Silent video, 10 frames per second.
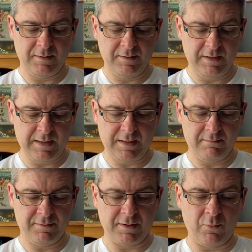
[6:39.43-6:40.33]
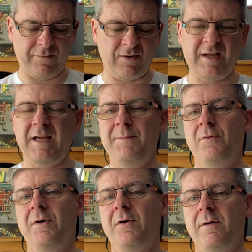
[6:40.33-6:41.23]
Yeah, so whether I keep it
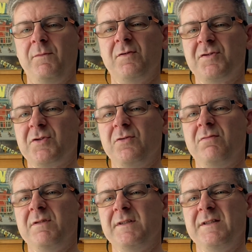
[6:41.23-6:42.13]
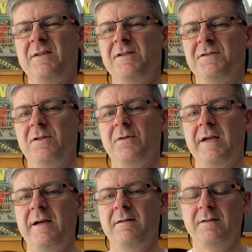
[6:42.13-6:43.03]
or not, I'm not sure, because it's nice to look
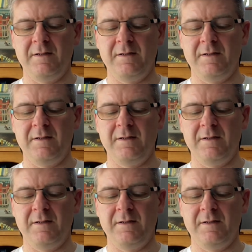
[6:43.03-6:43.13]
at,